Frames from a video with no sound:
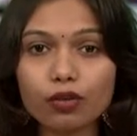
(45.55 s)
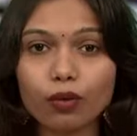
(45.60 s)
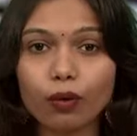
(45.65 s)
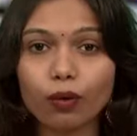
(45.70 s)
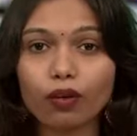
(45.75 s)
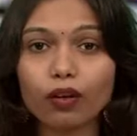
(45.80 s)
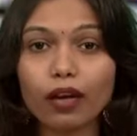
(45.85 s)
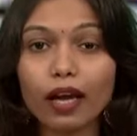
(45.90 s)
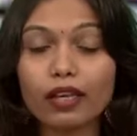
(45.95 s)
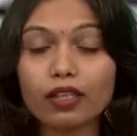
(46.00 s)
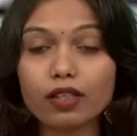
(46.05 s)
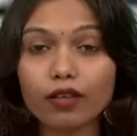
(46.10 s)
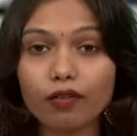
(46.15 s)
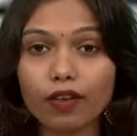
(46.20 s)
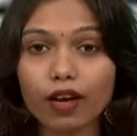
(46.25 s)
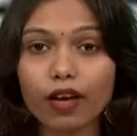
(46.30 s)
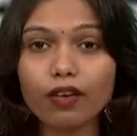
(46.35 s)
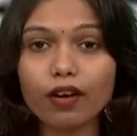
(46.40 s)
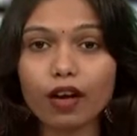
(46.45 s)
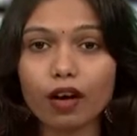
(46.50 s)
zone at a
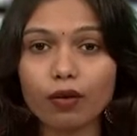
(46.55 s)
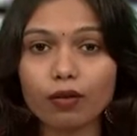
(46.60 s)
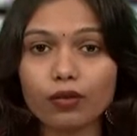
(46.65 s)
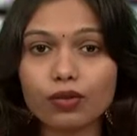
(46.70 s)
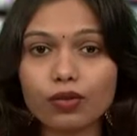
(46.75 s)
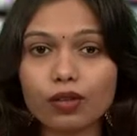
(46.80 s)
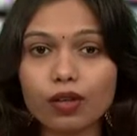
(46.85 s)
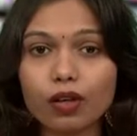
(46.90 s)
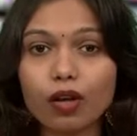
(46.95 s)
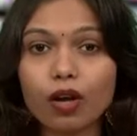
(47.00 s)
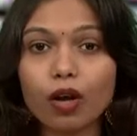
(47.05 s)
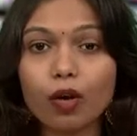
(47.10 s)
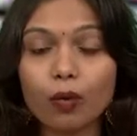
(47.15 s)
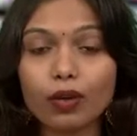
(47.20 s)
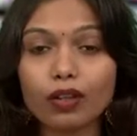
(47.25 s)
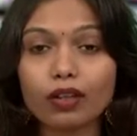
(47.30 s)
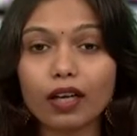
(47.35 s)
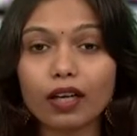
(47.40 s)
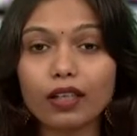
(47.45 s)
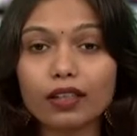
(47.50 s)
warehouse
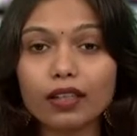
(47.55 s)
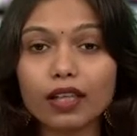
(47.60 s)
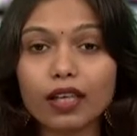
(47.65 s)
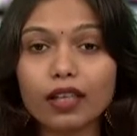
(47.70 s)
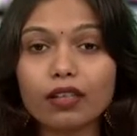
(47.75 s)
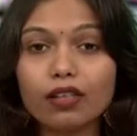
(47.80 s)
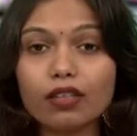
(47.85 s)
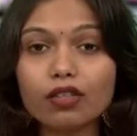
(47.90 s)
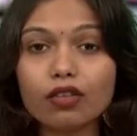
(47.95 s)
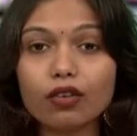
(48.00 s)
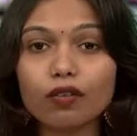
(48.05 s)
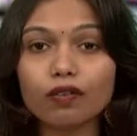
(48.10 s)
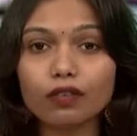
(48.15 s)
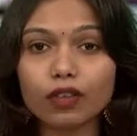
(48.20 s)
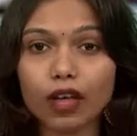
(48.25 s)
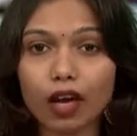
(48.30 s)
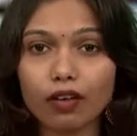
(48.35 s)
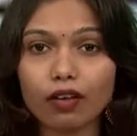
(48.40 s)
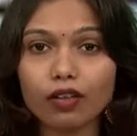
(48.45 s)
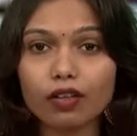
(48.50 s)
with containers of
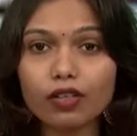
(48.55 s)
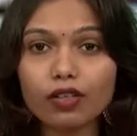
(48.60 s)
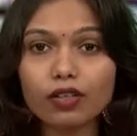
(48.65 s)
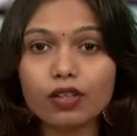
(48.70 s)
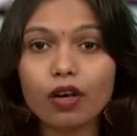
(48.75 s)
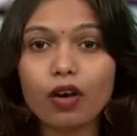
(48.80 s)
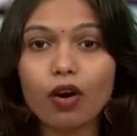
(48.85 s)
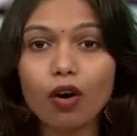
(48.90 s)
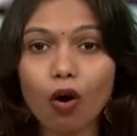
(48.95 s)
tires,